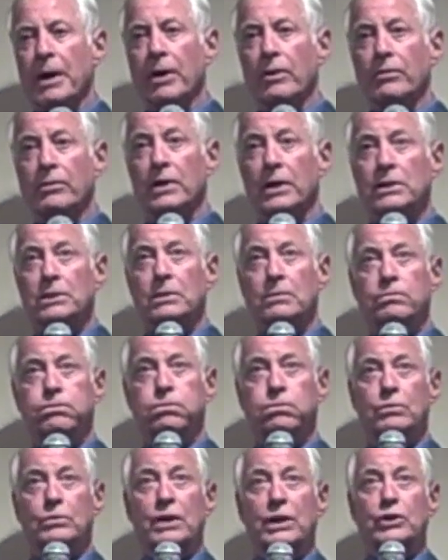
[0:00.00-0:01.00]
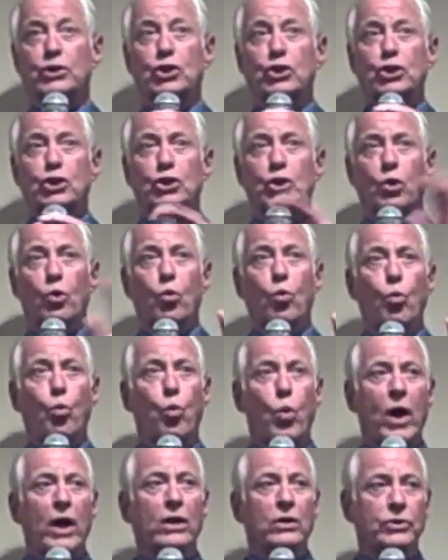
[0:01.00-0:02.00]
out that's so
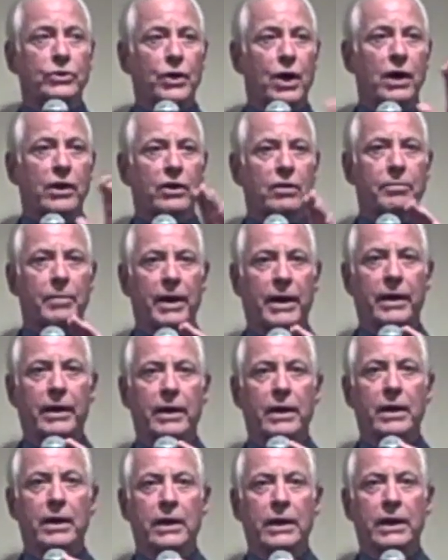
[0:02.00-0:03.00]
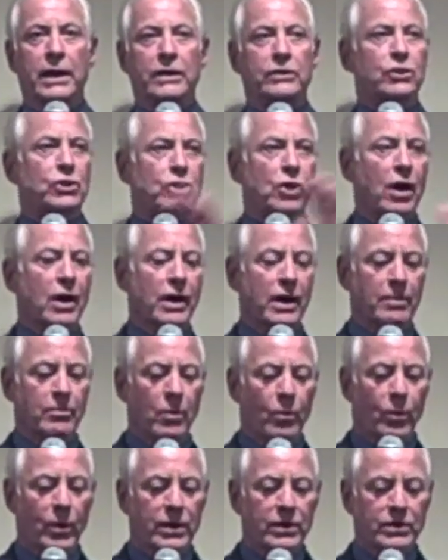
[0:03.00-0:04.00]
well documented, it's shocking.
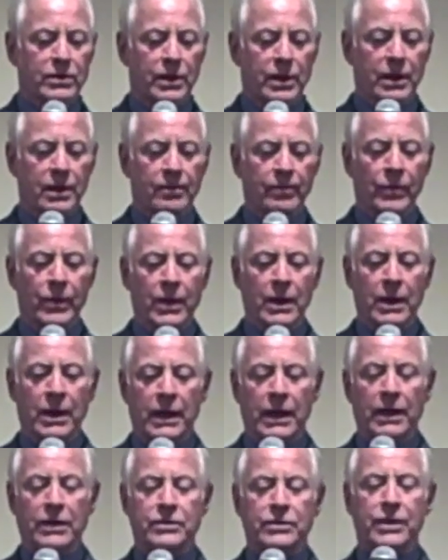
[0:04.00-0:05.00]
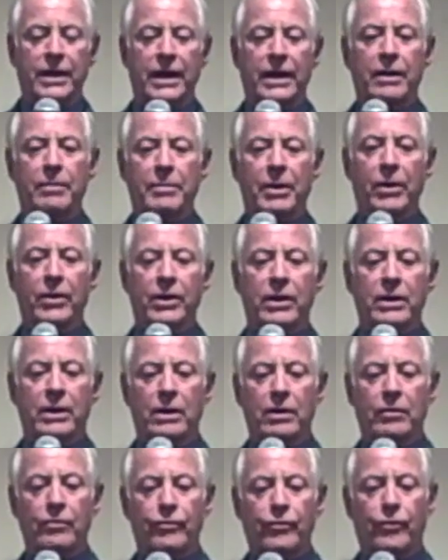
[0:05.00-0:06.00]
But what it said is that
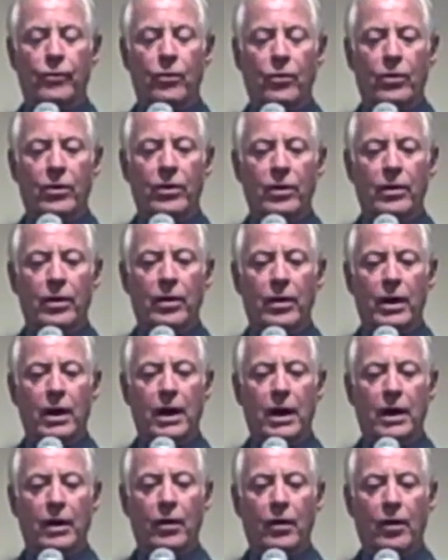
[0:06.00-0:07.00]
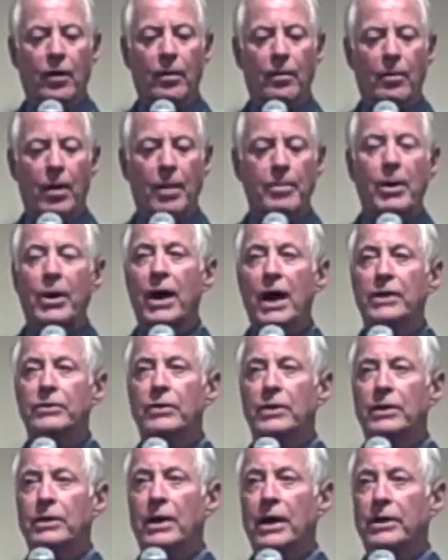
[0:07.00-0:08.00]
America, for about
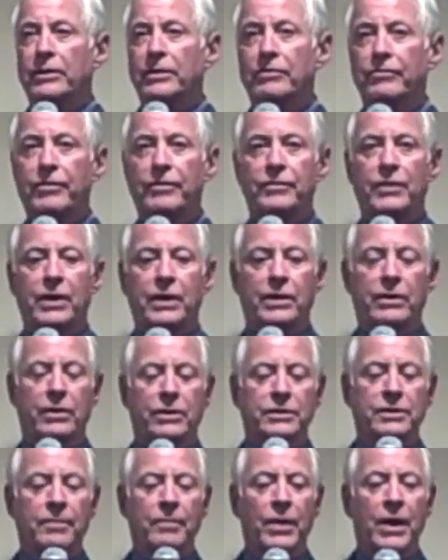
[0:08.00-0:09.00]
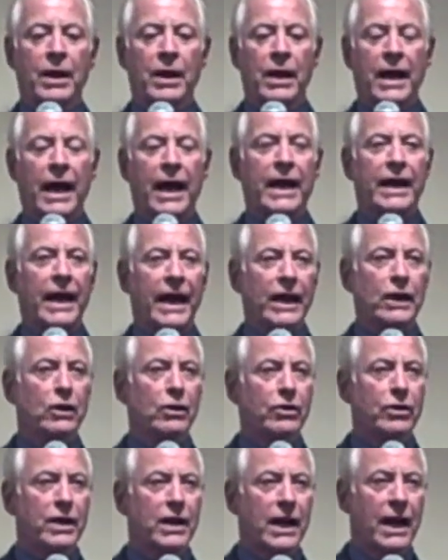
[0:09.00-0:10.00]
150 years, had a
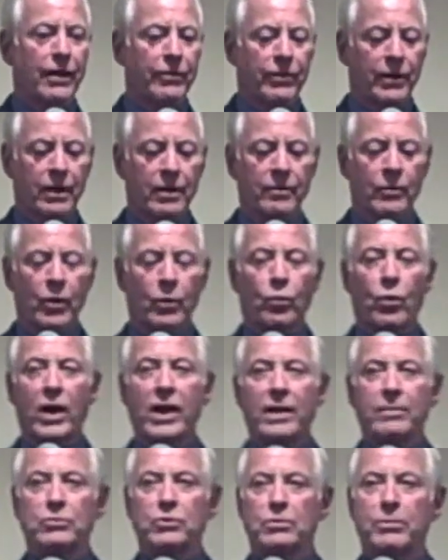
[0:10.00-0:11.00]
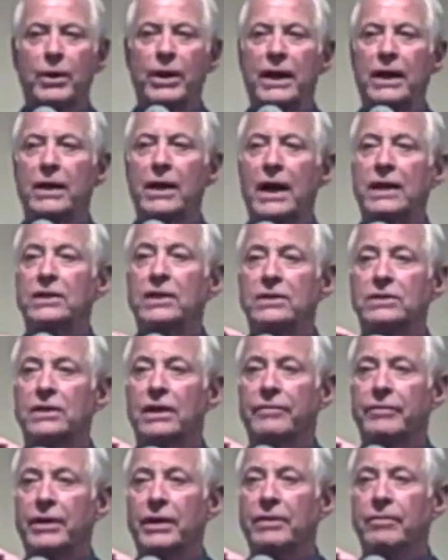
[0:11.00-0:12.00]
learning ethic. Right up to about
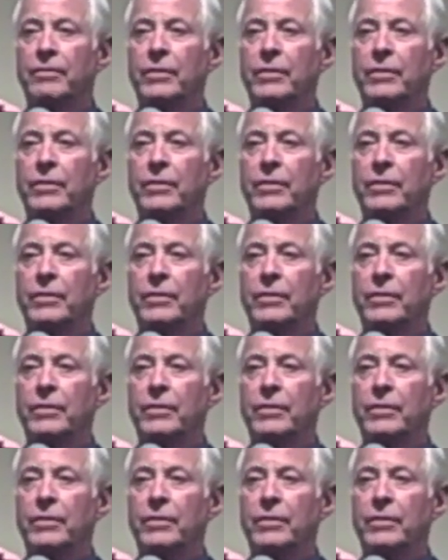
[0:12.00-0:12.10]
1970,